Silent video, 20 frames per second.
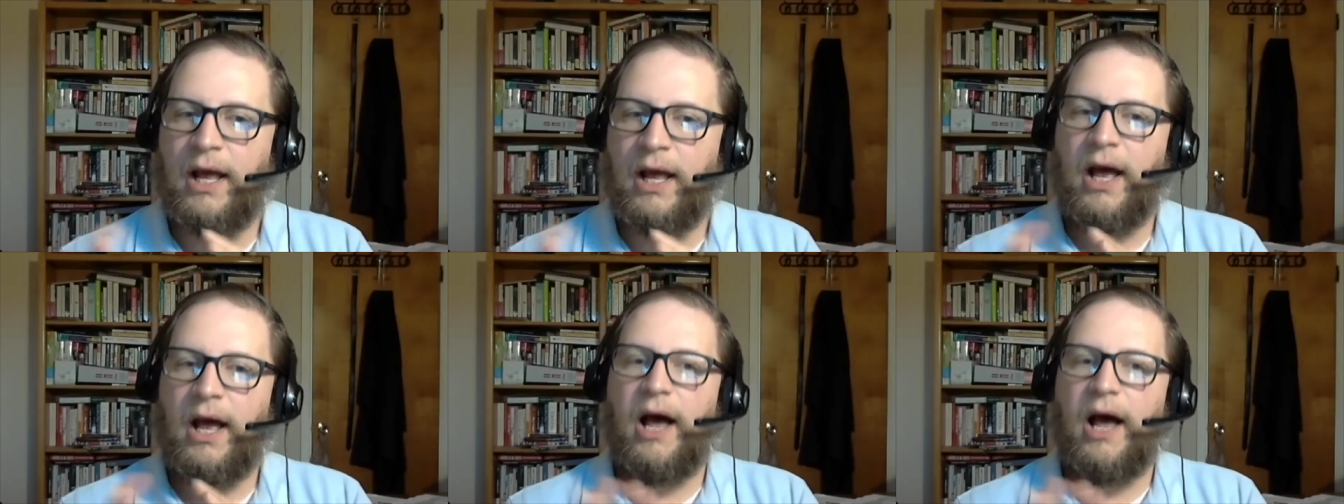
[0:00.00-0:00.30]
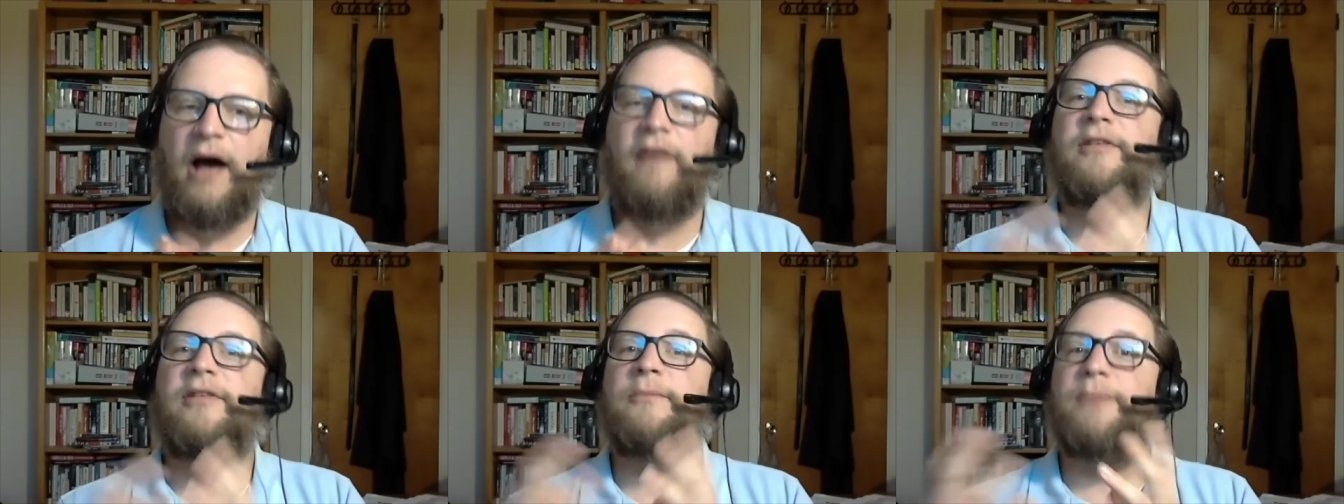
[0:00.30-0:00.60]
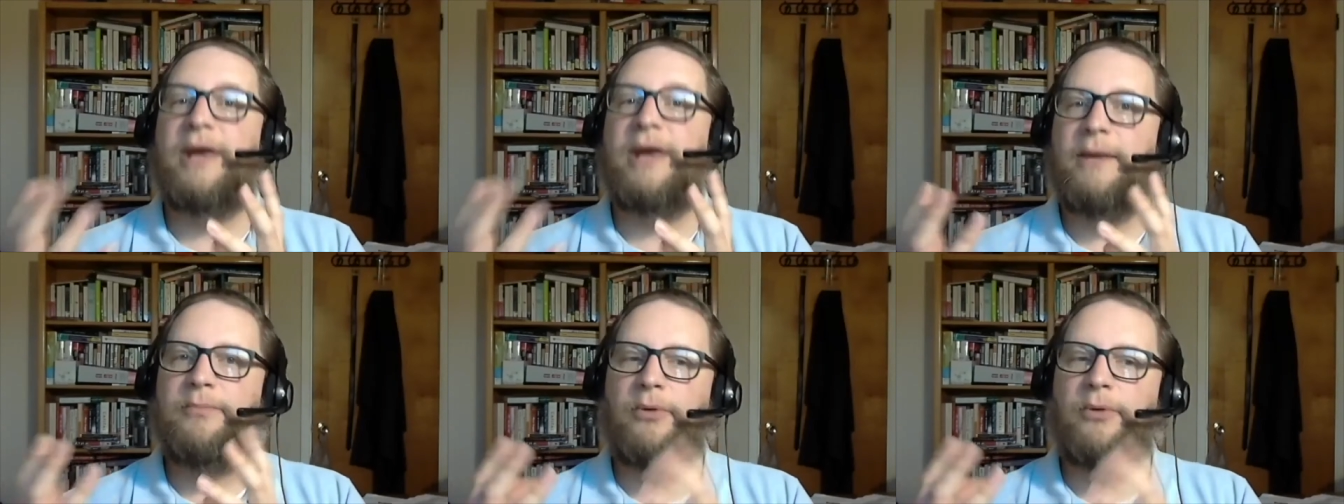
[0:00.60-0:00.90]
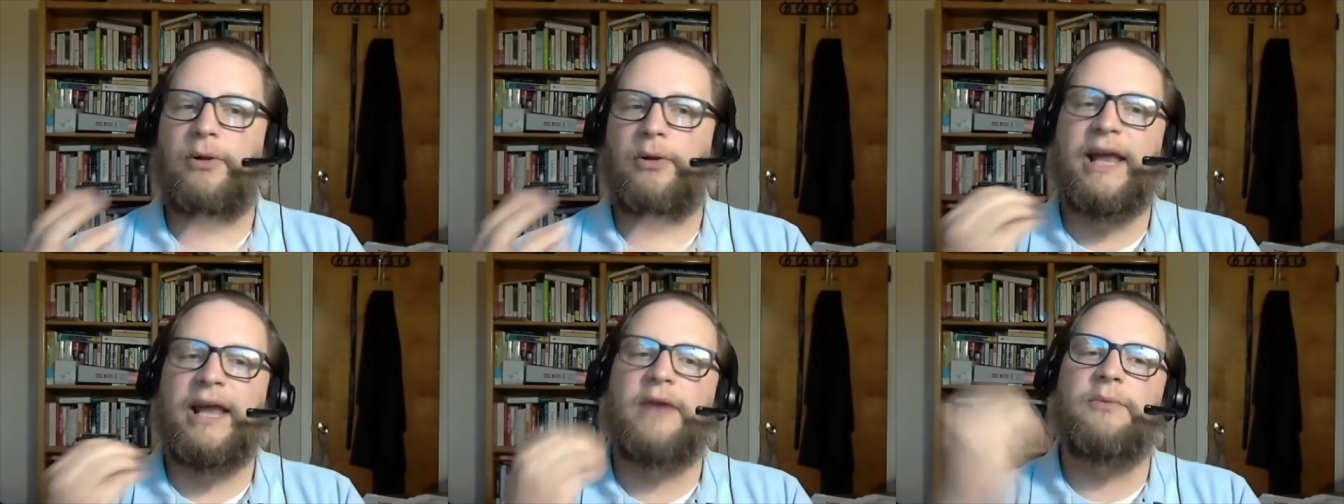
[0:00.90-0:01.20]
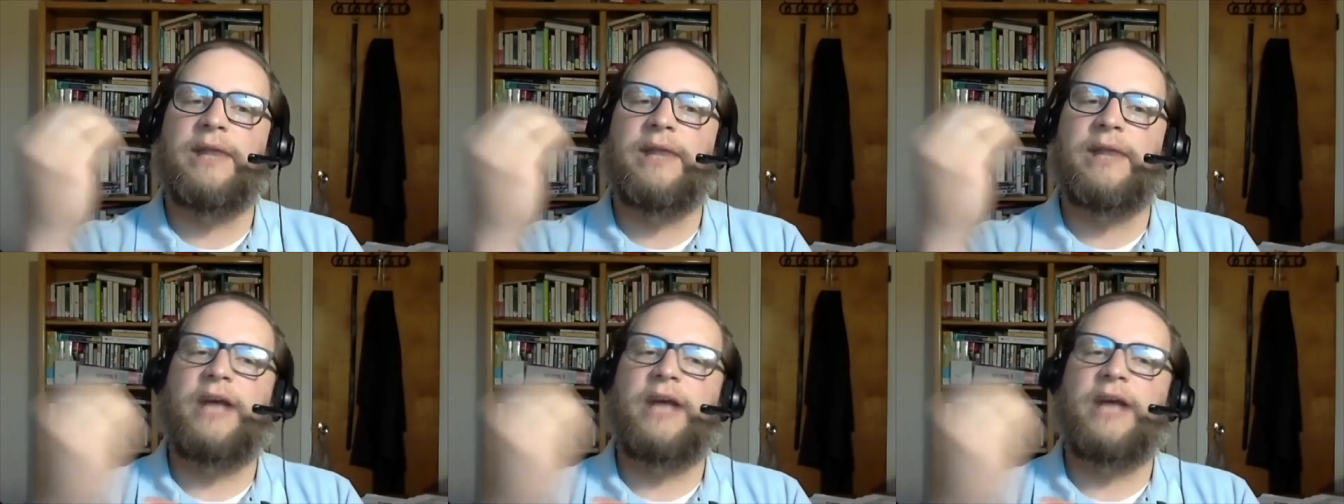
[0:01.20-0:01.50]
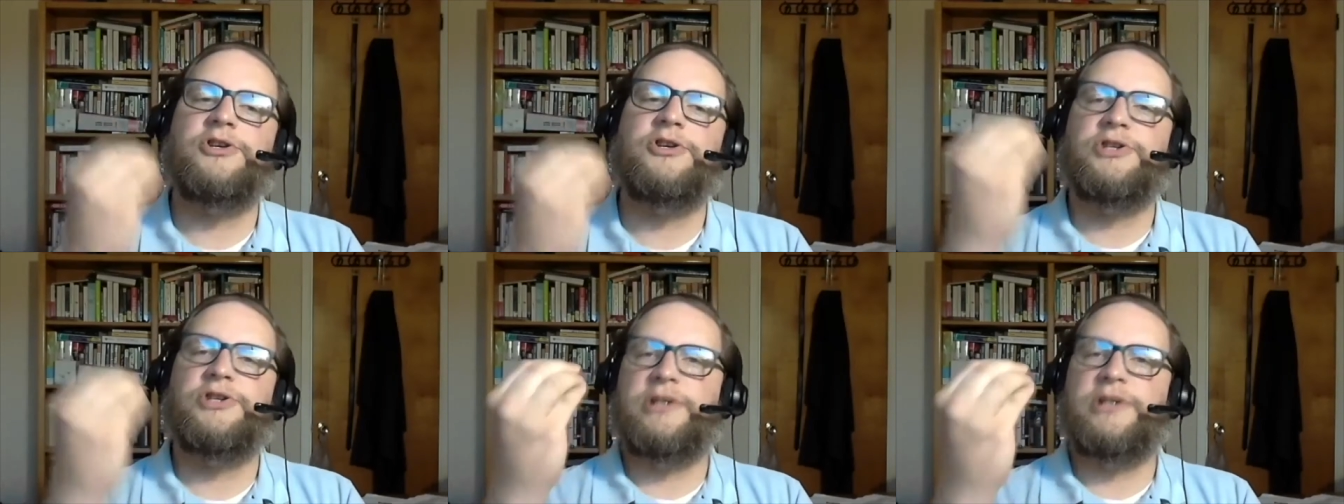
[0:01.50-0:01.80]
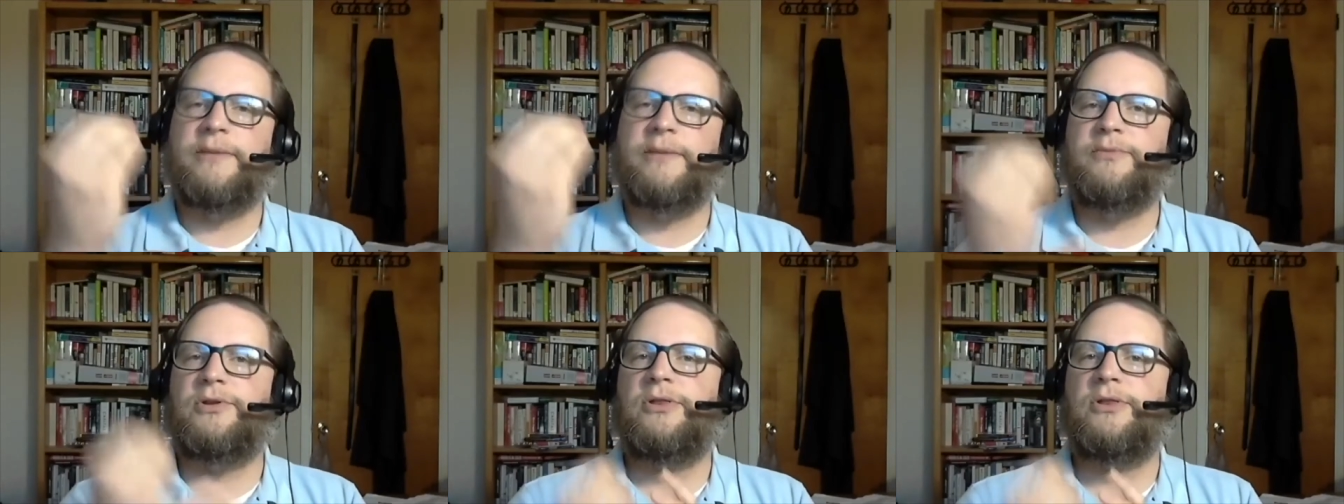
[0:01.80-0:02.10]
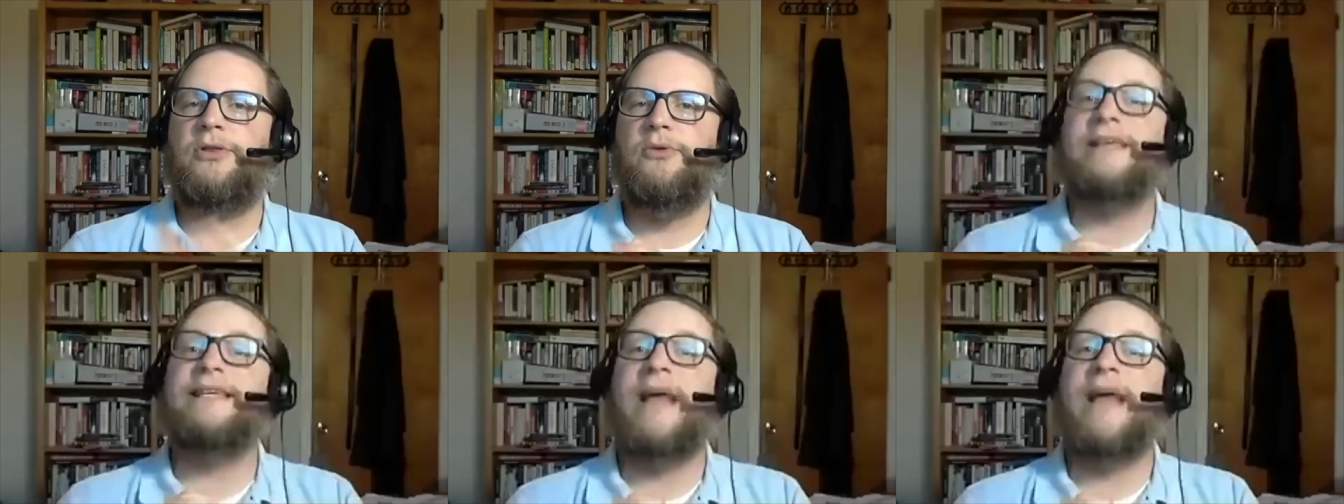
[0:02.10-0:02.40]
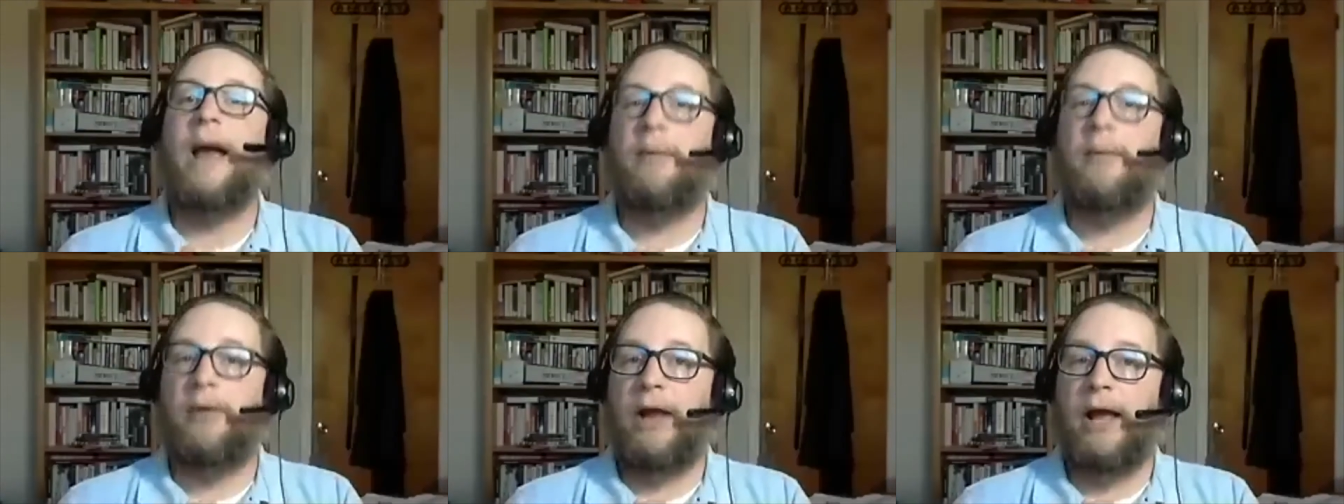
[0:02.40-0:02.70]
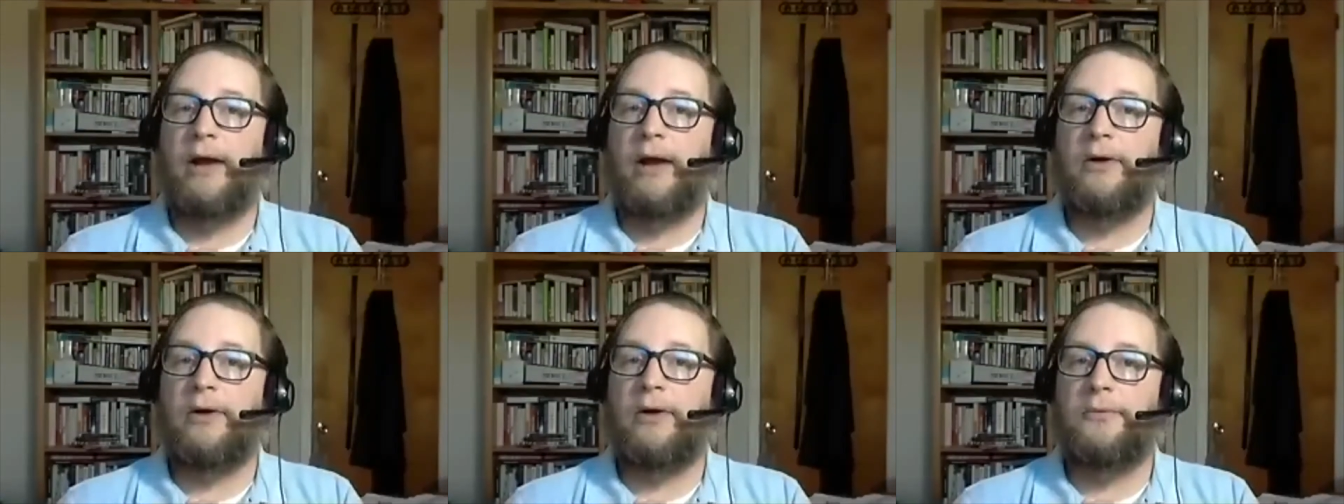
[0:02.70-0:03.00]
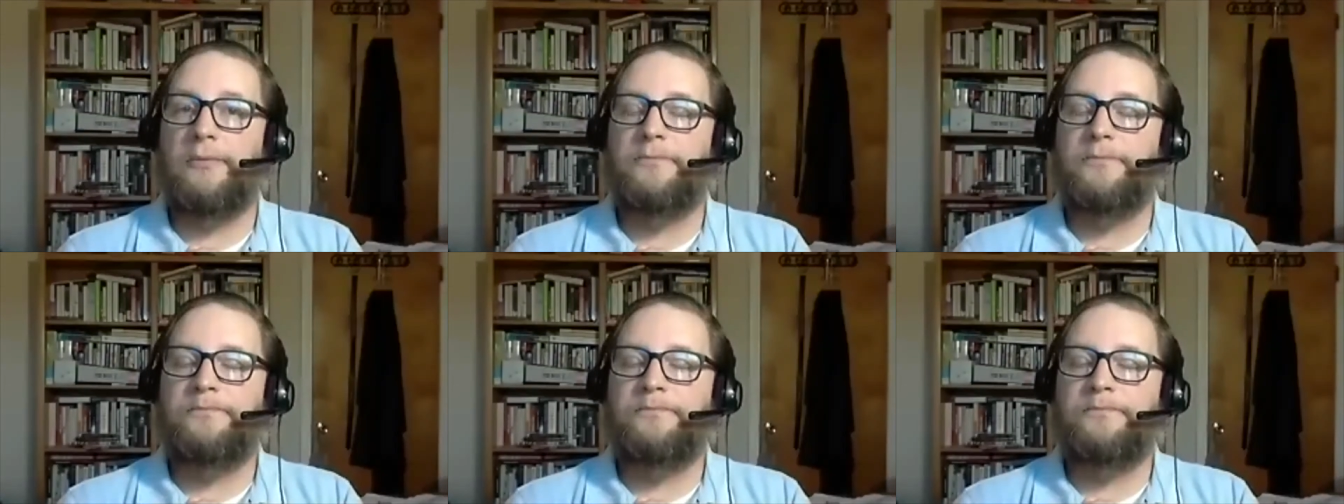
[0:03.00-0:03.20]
of the people in relationship through the tabernacle.